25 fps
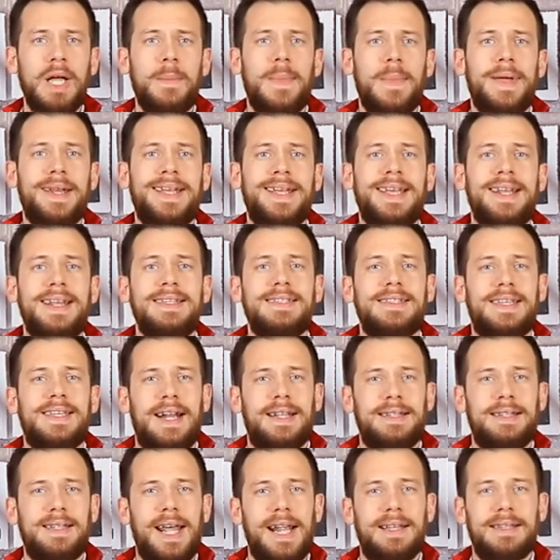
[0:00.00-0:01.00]
because the
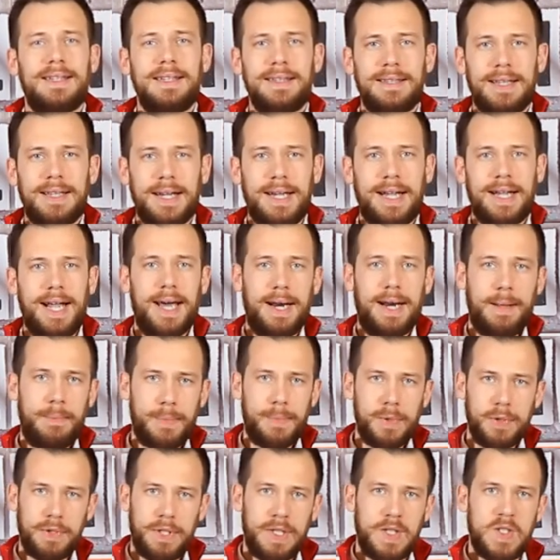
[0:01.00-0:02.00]
risk is to affect
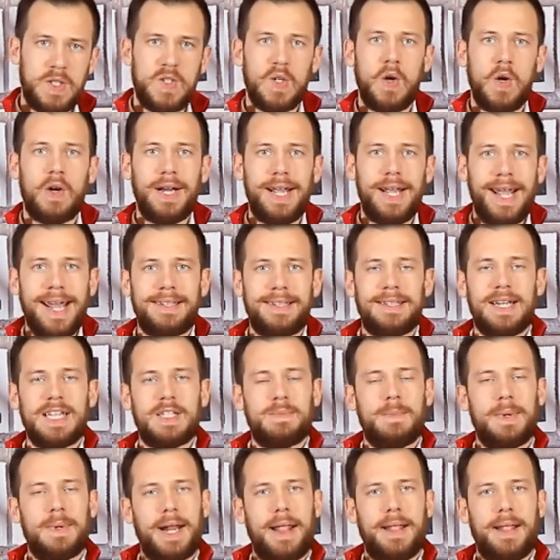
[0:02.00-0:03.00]
the protection and
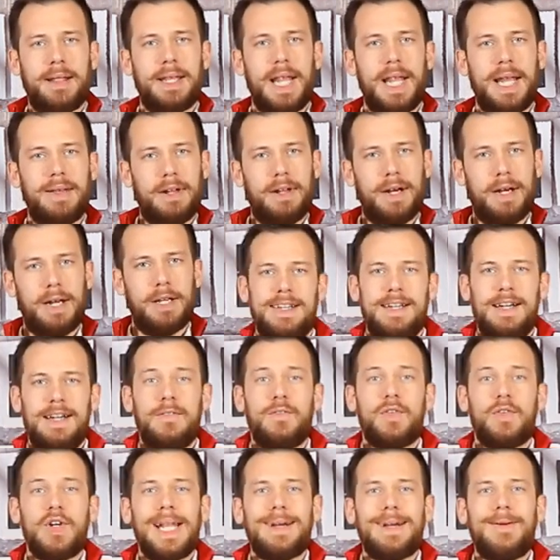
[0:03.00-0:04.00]
gloss of the paint,
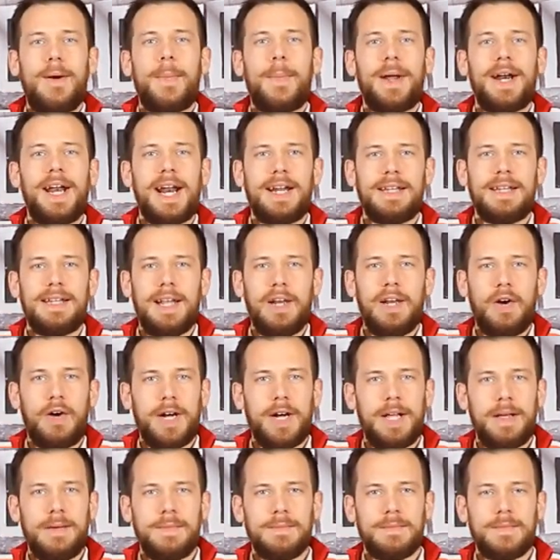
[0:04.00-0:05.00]
not to mention the
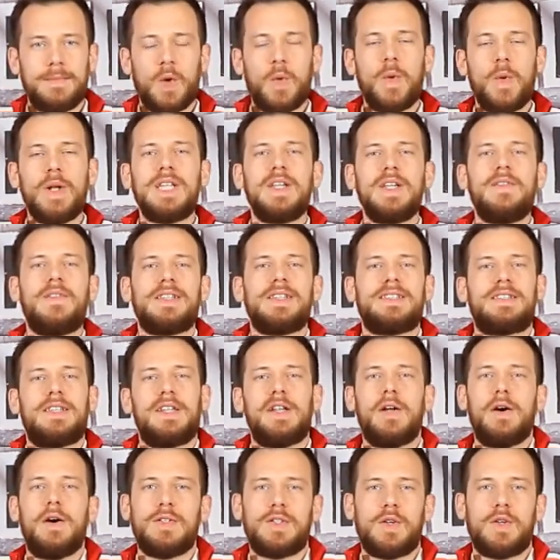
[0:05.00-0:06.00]
halos. It's
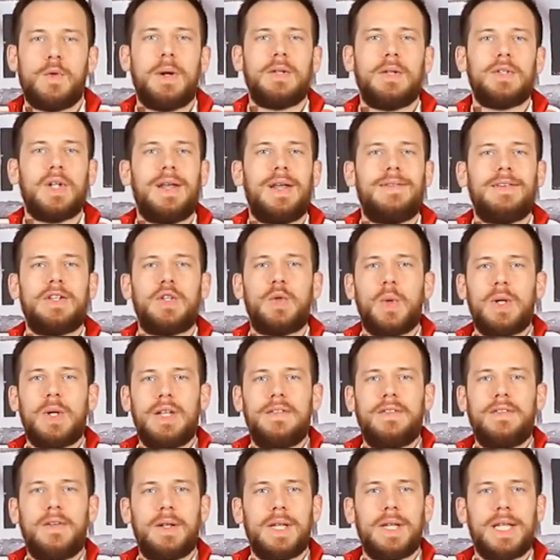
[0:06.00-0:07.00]
annoying when the car in front
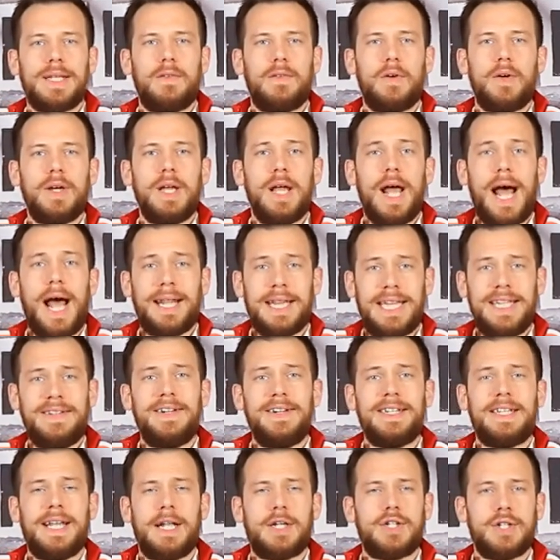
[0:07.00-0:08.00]
of you puts on their
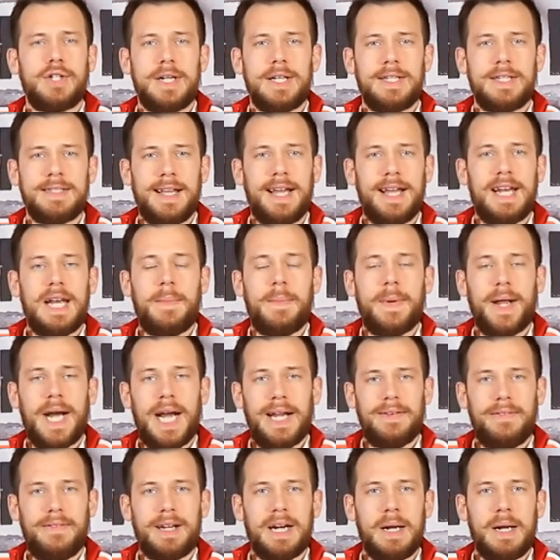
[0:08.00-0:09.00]
wipers to wash the
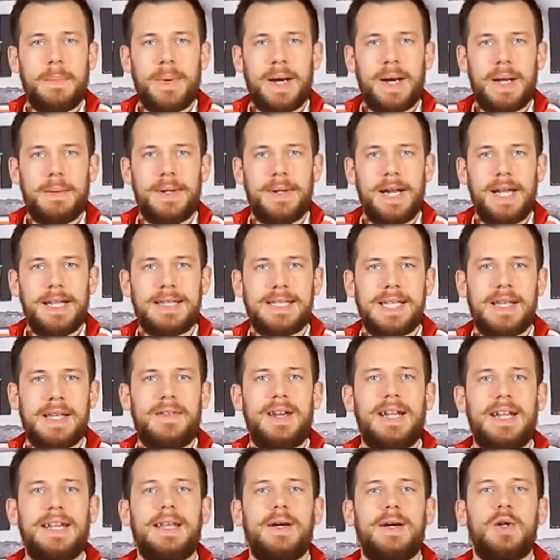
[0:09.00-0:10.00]
windshield and your
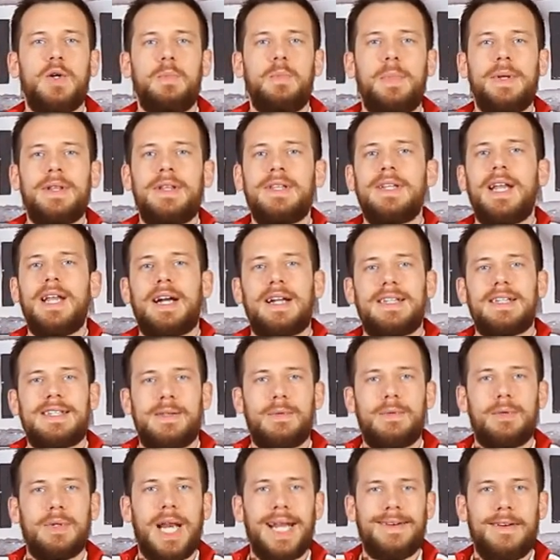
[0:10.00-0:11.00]
car is hit with the washer
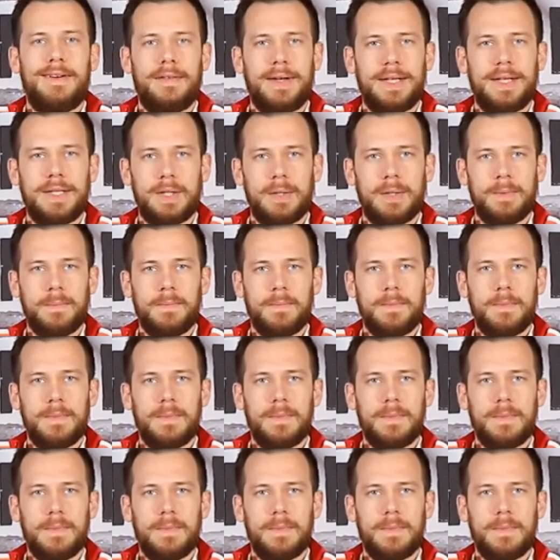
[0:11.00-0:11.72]
fluid, isn't it?